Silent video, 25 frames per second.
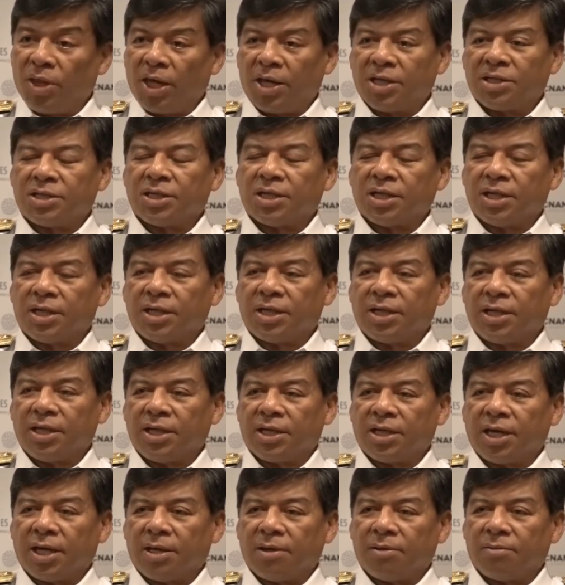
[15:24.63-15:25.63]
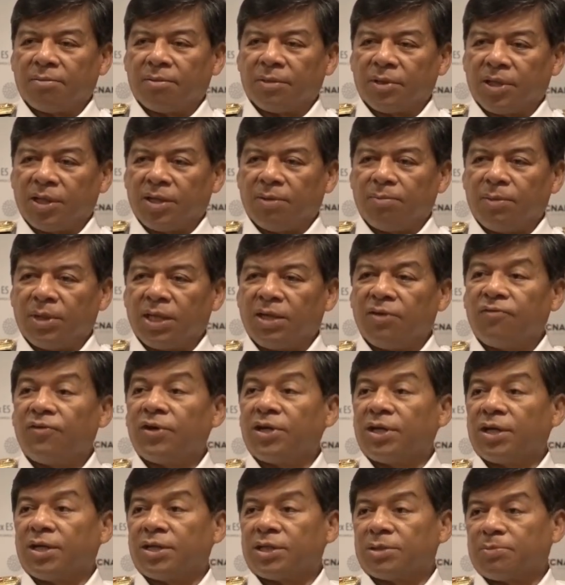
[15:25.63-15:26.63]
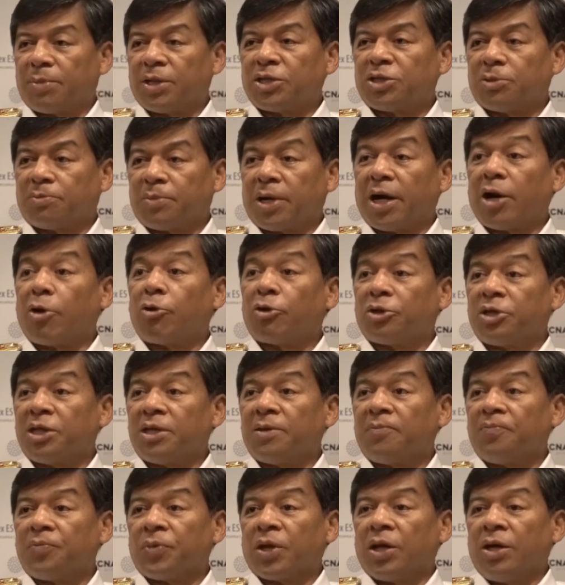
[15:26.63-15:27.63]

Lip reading: that it can be given a special priority.